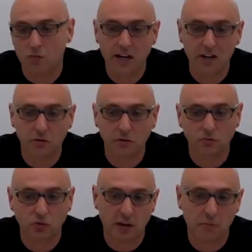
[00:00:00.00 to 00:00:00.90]
running
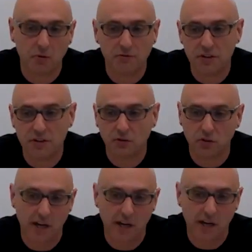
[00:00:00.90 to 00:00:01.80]
on top of
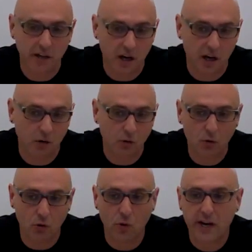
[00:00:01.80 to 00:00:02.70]
things like
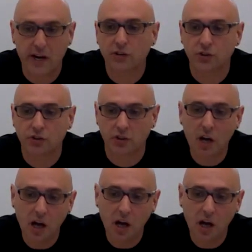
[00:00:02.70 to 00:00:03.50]
CoreOS